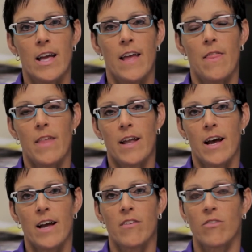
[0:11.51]
and then
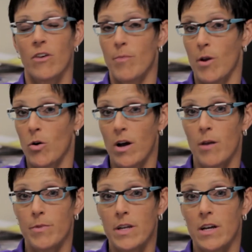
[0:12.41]
I started my own
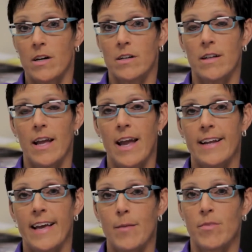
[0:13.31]
company called
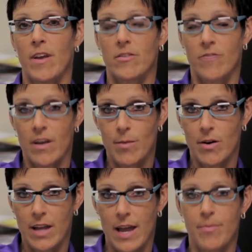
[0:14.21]
Annie-Adamczak's
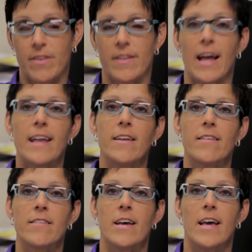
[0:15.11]
Volleyball Camps in the
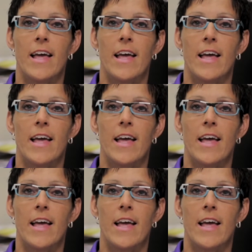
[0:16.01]
90s,